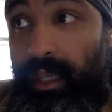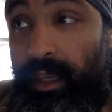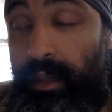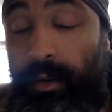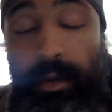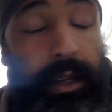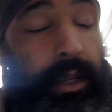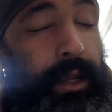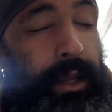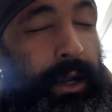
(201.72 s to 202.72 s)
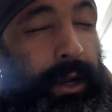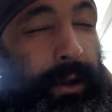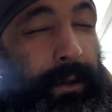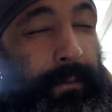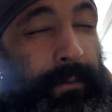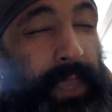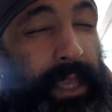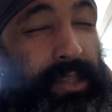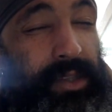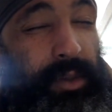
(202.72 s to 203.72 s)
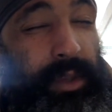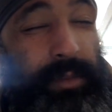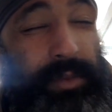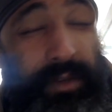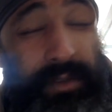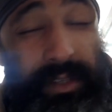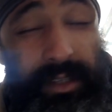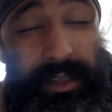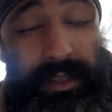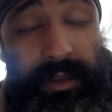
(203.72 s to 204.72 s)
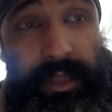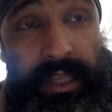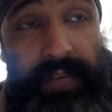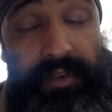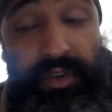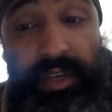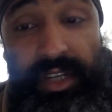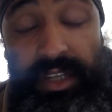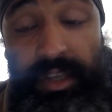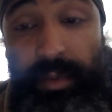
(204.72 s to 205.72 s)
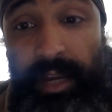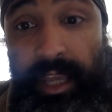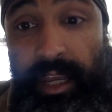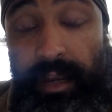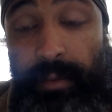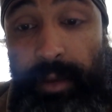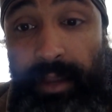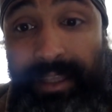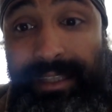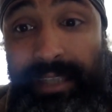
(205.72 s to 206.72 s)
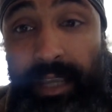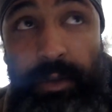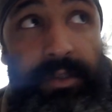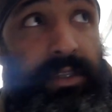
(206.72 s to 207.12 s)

year. And so the observances in the different traditions are predicated upon these cycles.